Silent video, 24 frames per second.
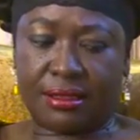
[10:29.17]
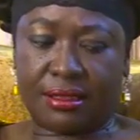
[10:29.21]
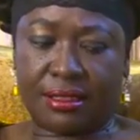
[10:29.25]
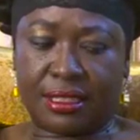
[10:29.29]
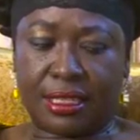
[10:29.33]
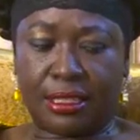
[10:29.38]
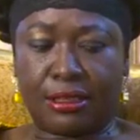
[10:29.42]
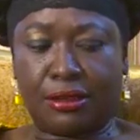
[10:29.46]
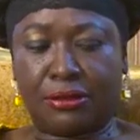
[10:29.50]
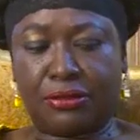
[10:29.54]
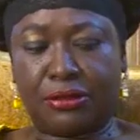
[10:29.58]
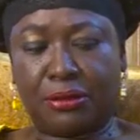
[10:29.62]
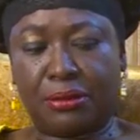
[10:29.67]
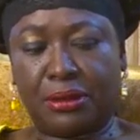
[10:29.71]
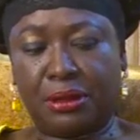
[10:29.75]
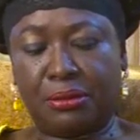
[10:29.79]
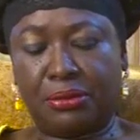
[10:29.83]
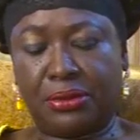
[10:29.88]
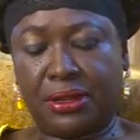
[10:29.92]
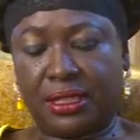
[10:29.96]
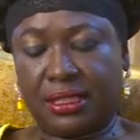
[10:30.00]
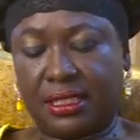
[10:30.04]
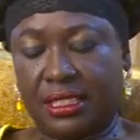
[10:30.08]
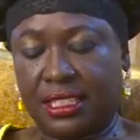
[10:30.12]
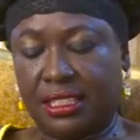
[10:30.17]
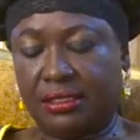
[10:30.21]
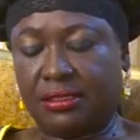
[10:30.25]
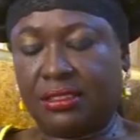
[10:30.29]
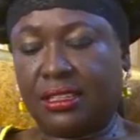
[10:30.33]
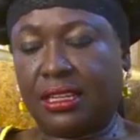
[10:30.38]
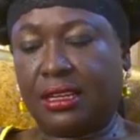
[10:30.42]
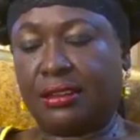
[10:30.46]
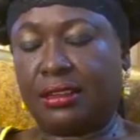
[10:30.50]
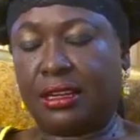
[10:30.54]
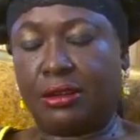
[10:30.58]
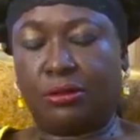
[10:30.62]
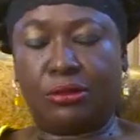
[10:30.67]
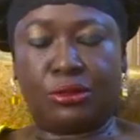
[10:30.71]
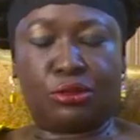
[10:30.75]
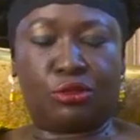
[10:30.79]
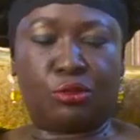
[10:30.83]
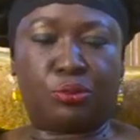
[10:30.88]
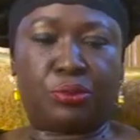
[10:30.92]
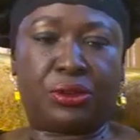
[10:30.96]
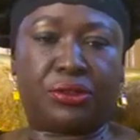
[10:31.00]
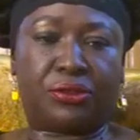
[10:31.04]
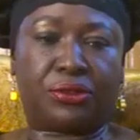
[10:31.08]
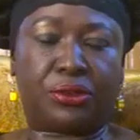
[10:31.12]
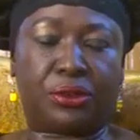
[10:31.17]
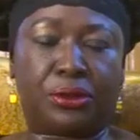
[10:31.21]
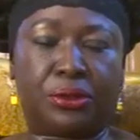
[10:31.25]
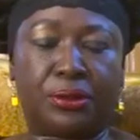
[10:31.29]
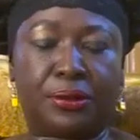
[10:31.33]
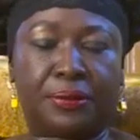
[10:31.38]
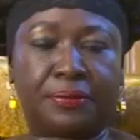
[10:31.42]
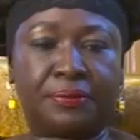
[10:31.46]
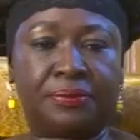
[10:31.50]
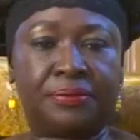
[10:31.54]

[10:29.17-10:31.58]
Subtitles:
get up from the bed, kneel down, I want to pray for you.